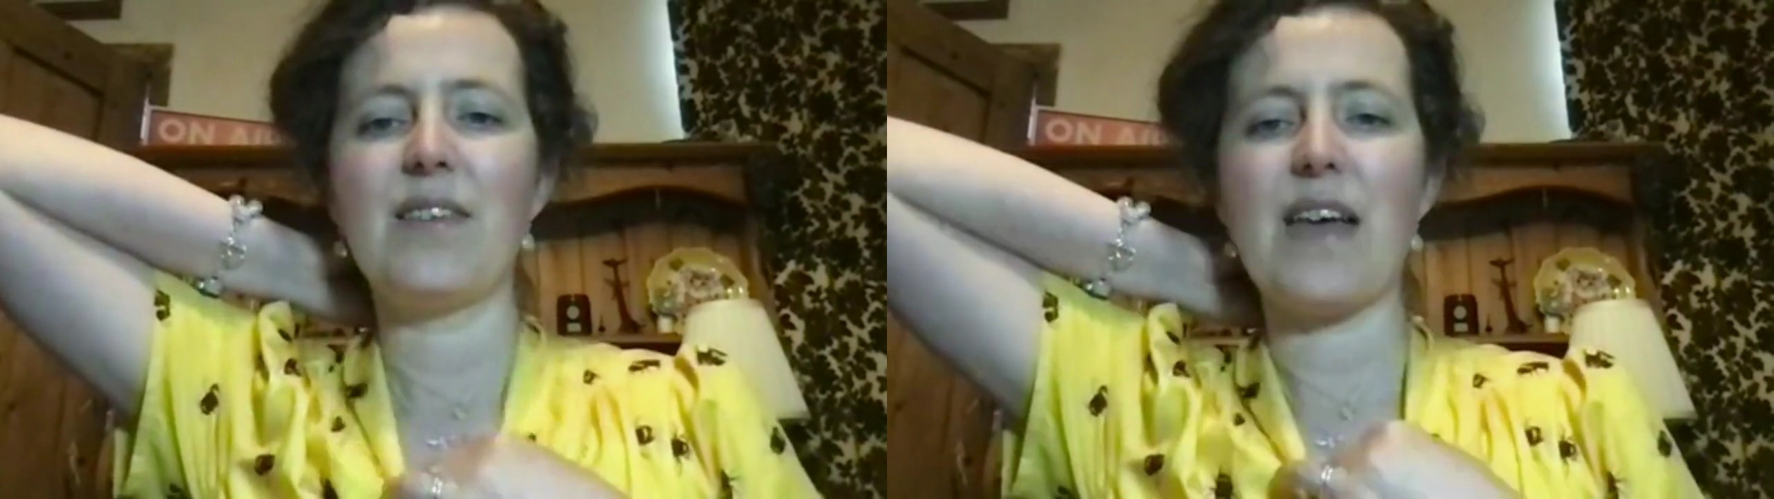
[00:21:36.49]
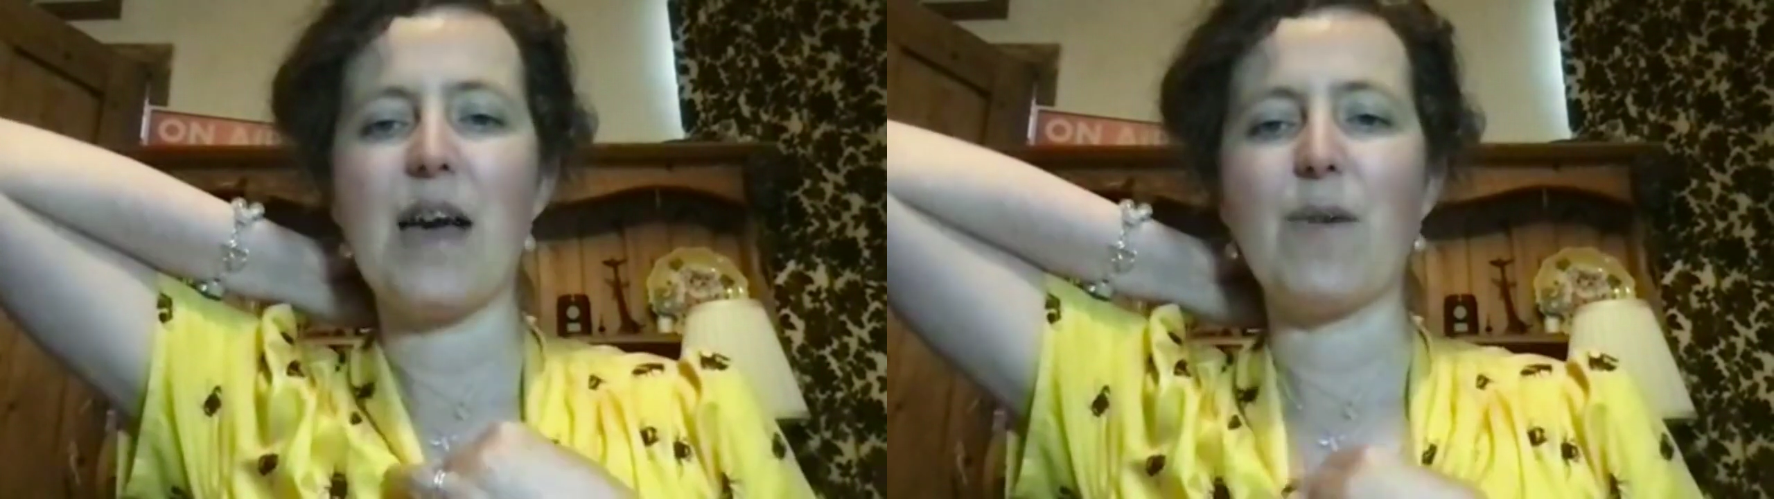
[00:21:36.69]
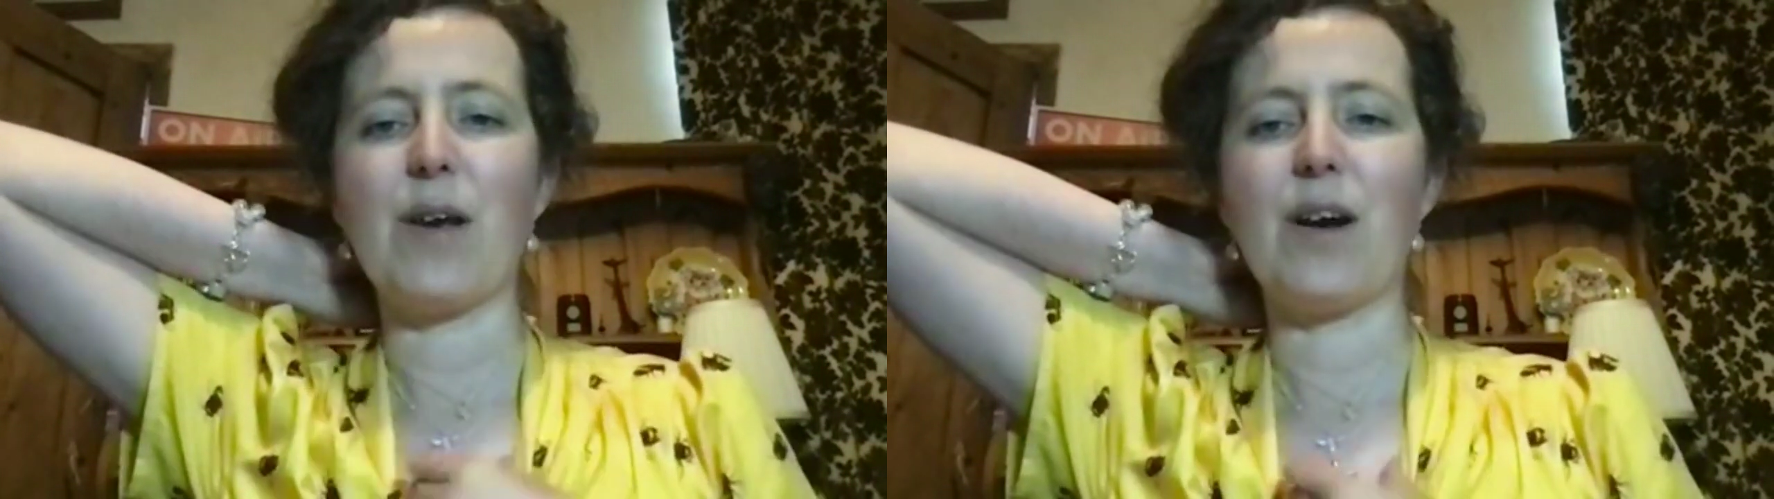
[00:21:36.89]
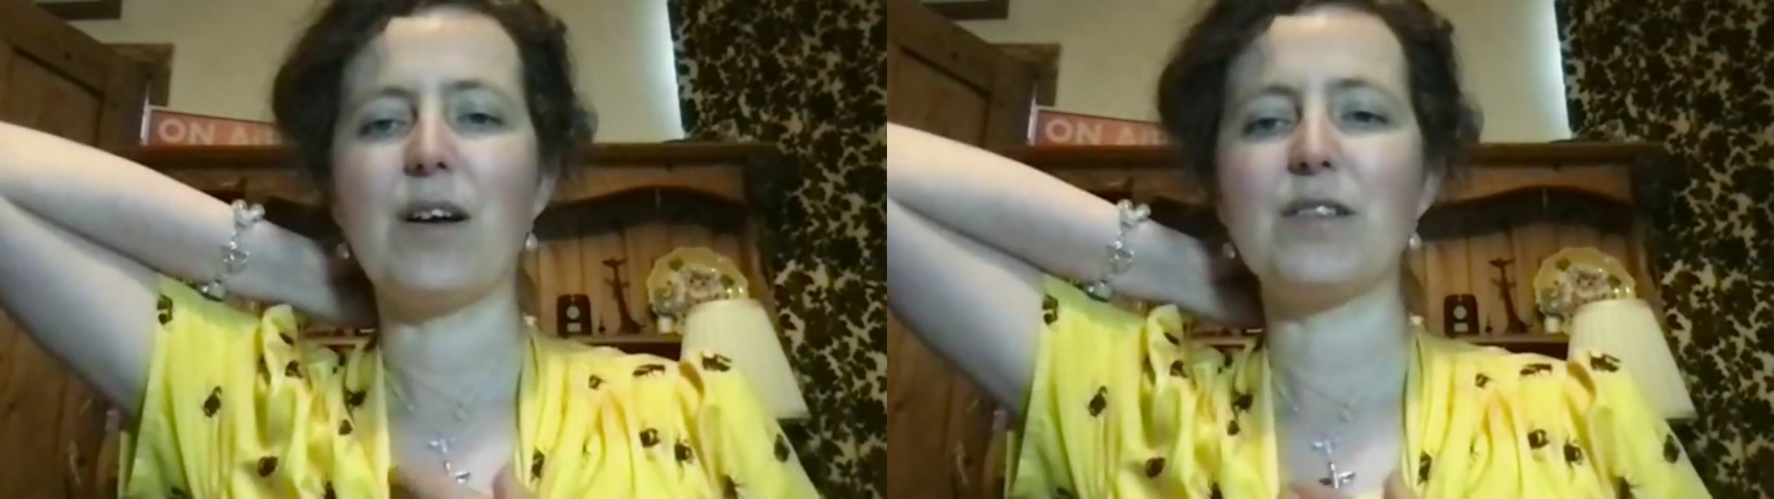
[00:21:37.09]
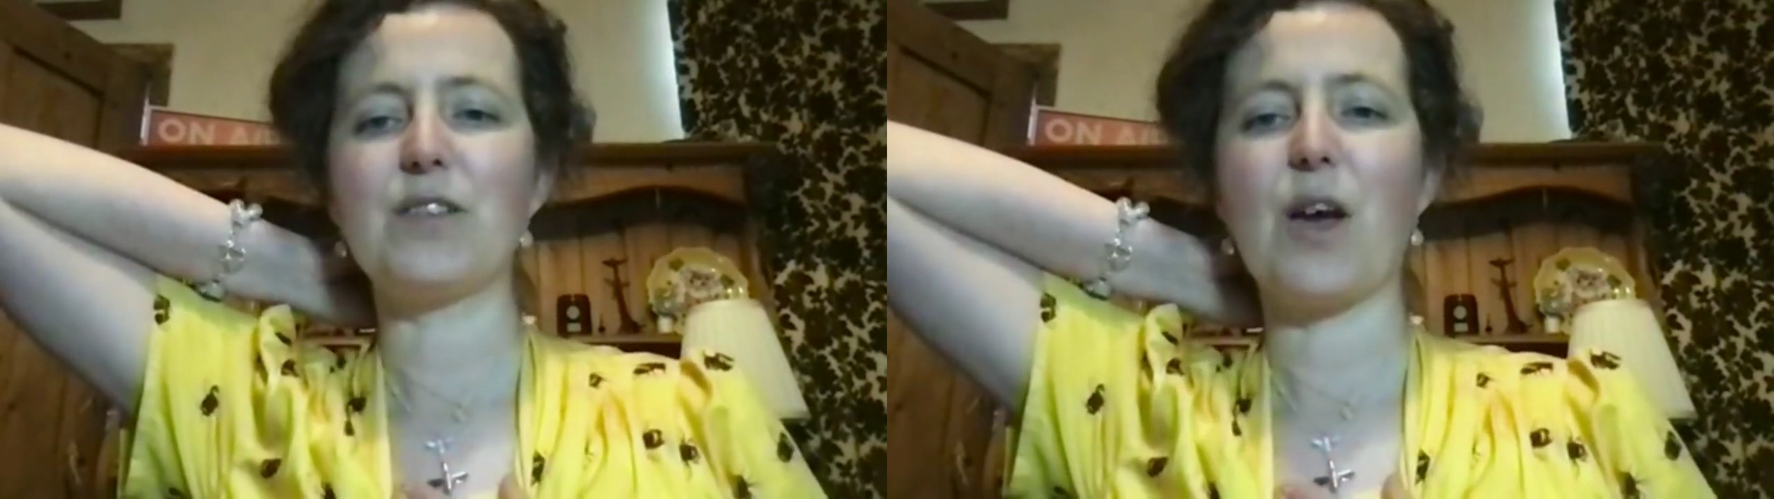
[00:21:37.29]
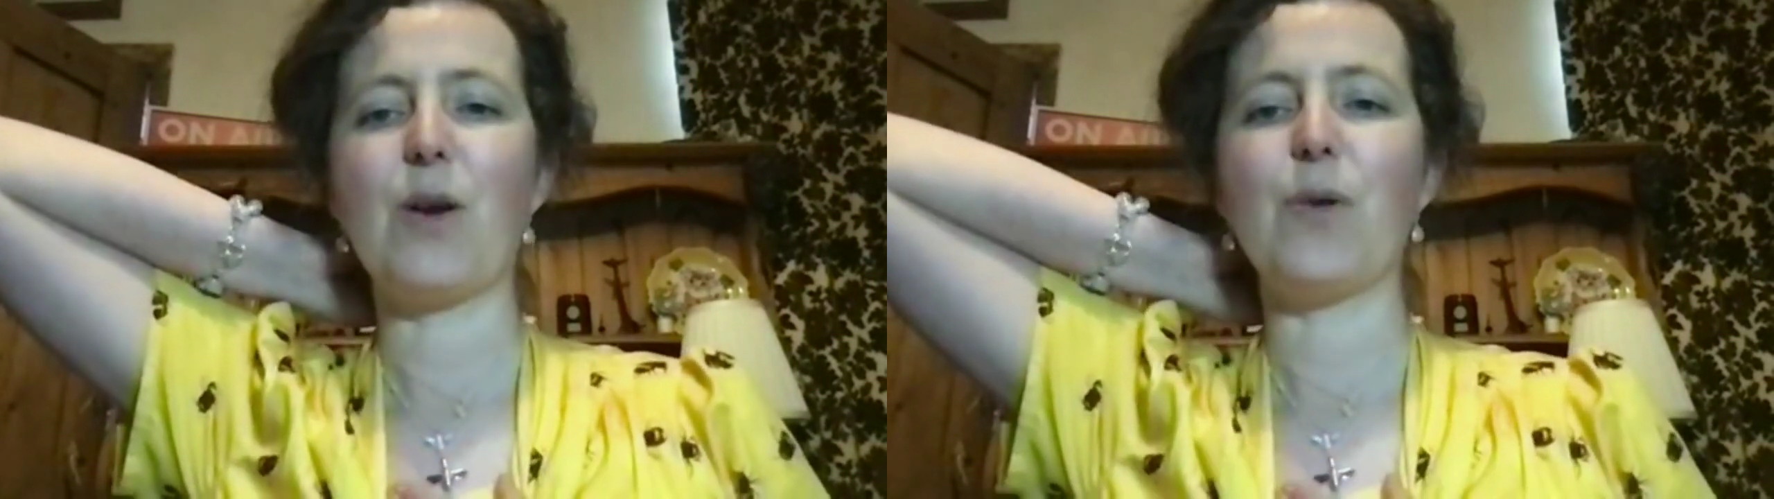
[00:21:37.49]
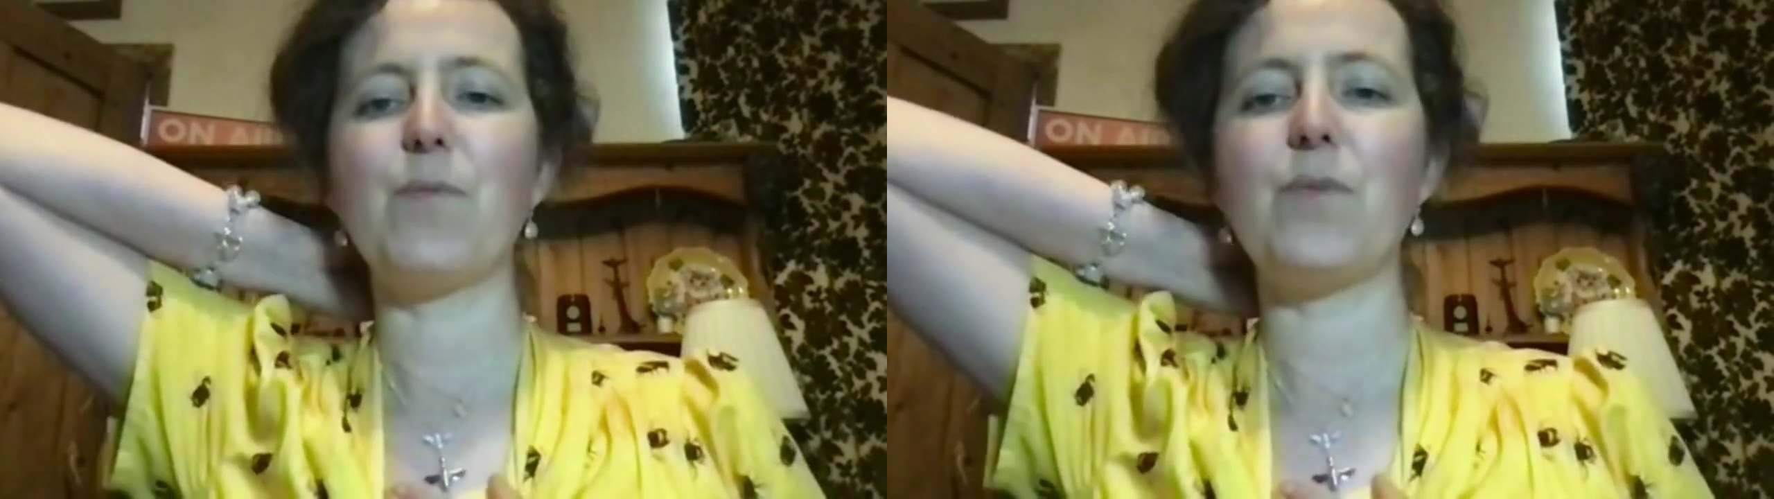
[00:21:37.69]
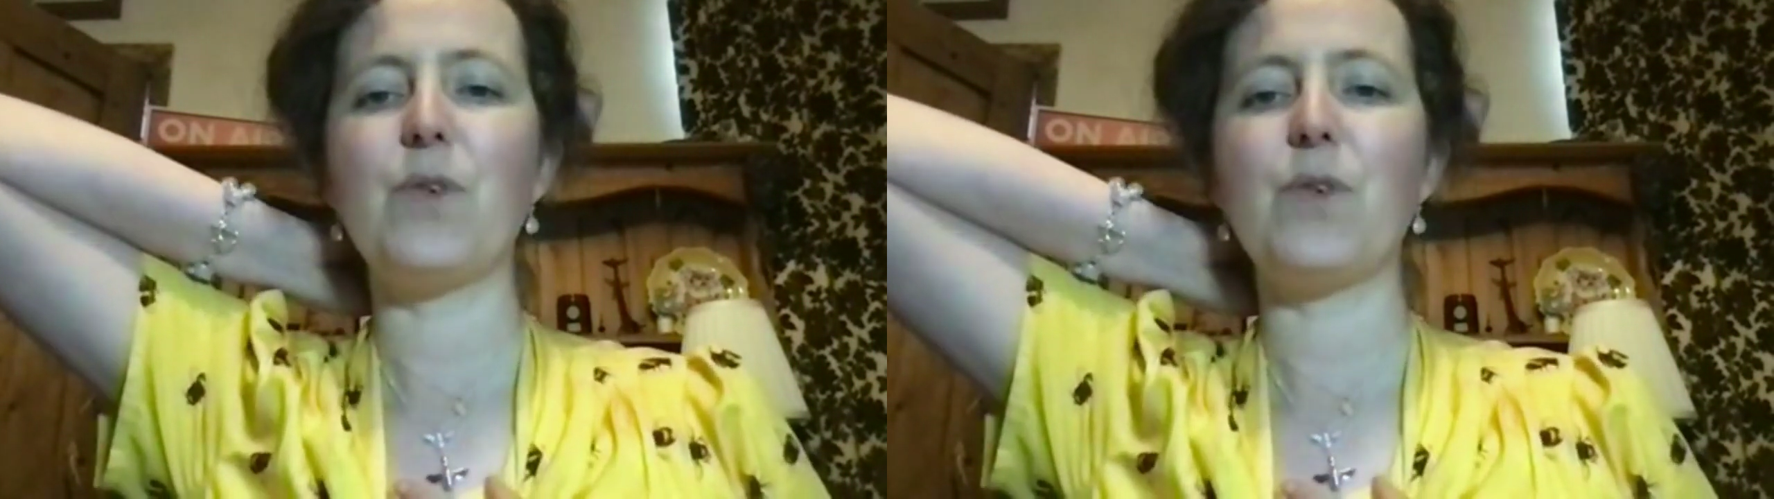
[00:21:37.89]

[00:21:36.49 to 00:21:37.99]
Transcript: there we are. So